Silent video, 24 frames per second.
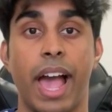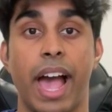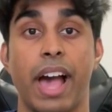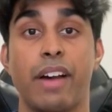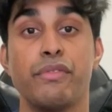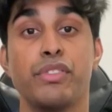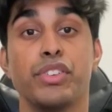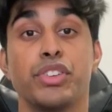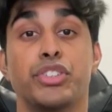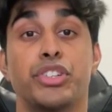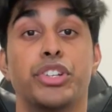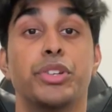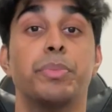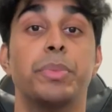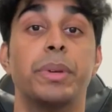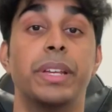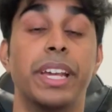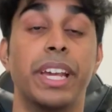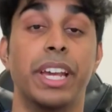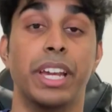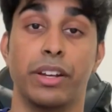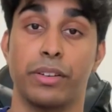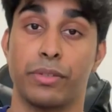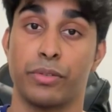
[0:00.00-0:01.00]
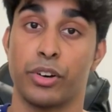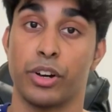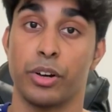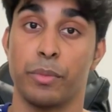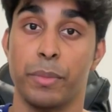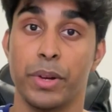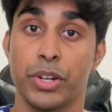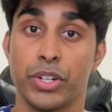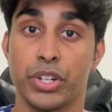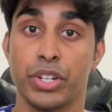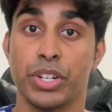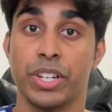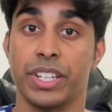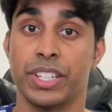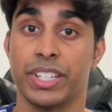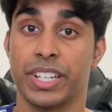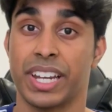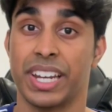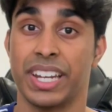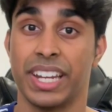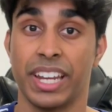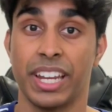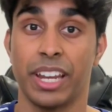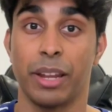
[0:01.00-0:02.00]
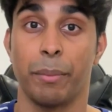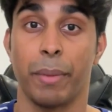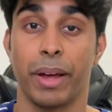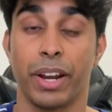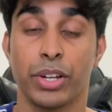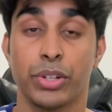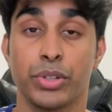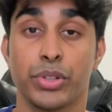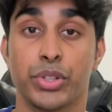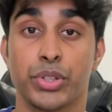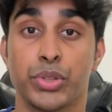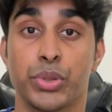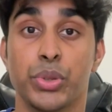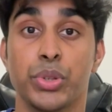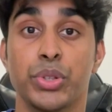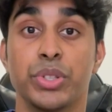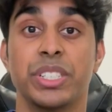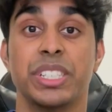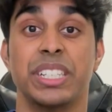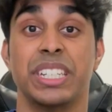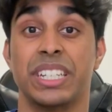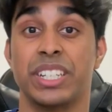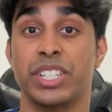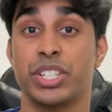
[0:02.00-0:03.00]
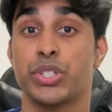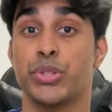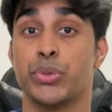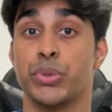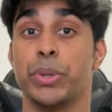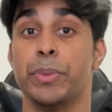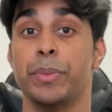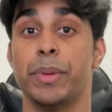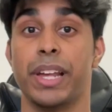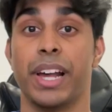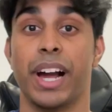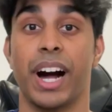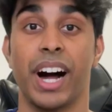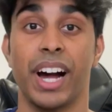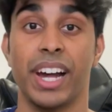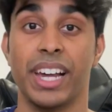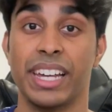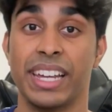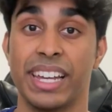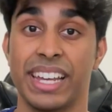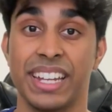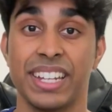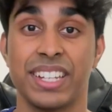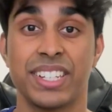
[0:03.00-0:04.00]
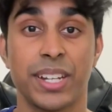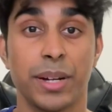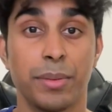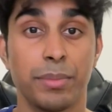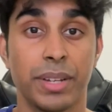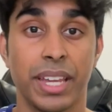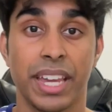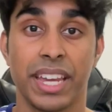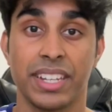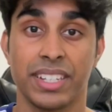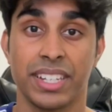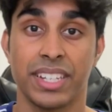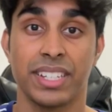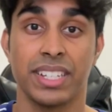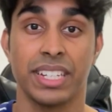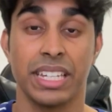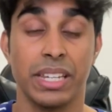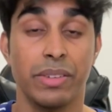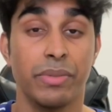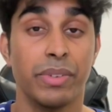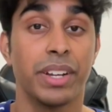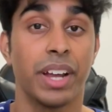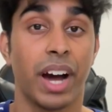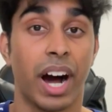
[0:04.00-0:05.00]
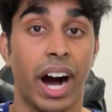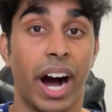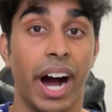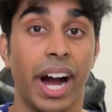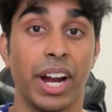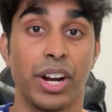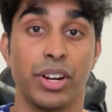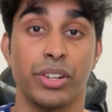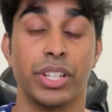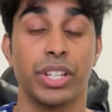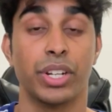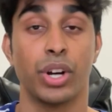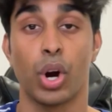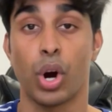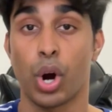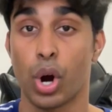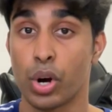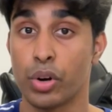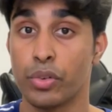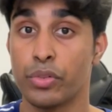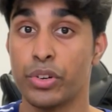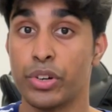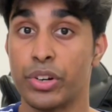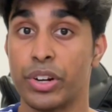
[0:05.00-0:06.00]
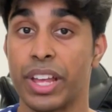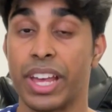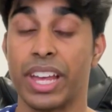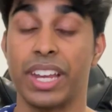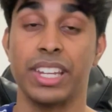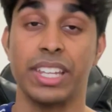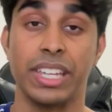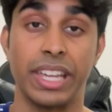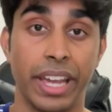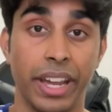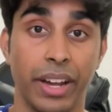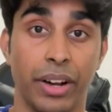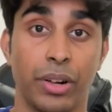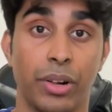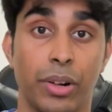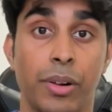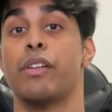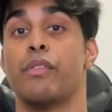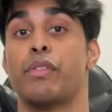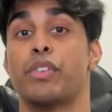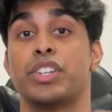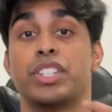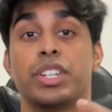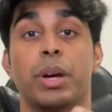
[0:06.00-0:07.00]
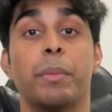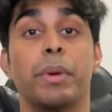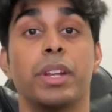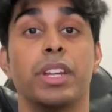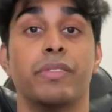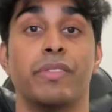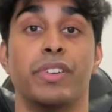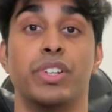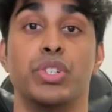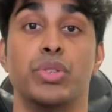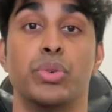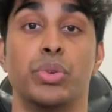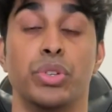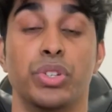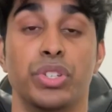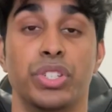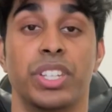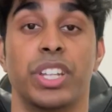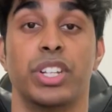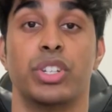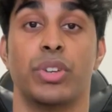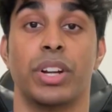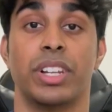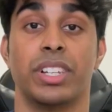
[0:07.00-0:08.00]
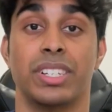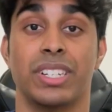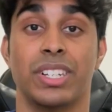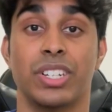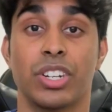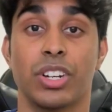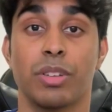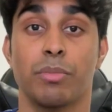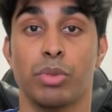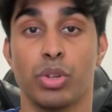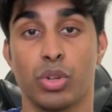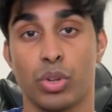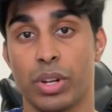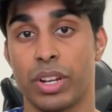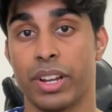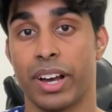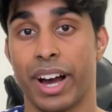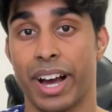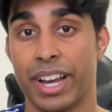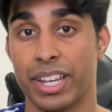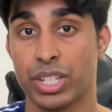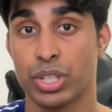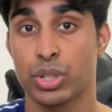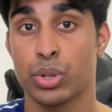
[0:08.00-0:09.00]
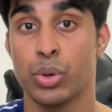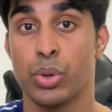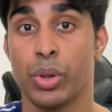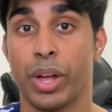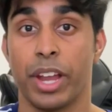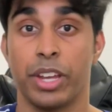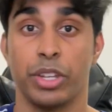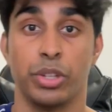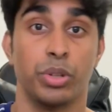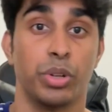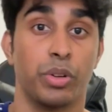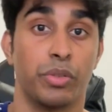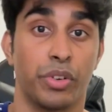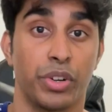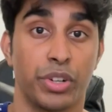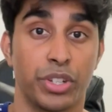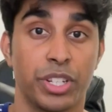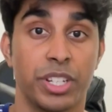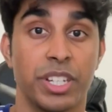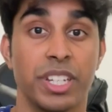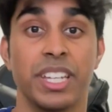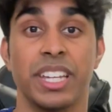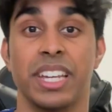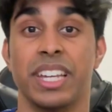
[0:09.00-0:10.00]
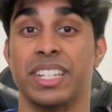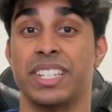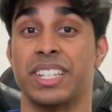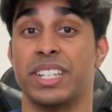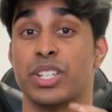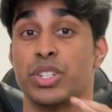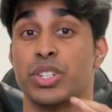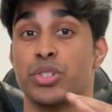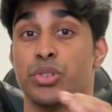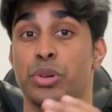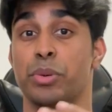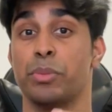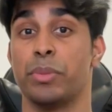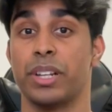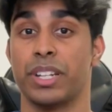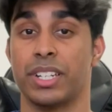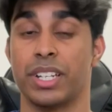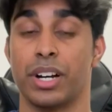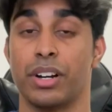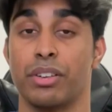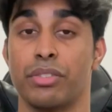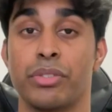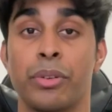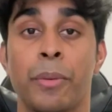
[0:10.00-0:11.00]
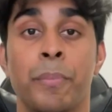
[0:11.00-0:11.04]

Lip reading: Average GPA for admission into Canadian medical schools is extremely high, in some cases even higher than Harvard and Yale. For some individuals, the transition between high school and university is extremely tough.